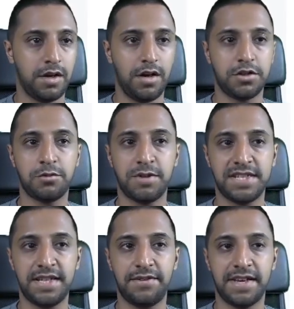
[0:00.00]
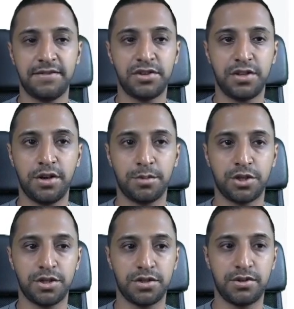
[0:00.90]
I just want to see if it gives you the
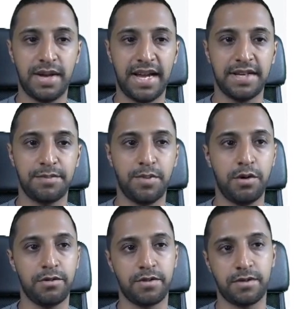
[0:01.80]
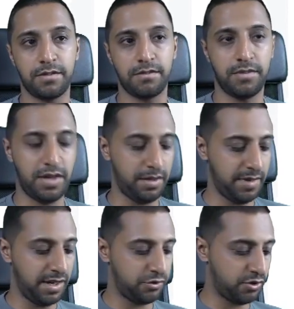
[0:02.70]
option to add both
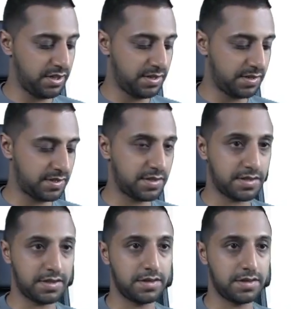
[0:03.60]
email address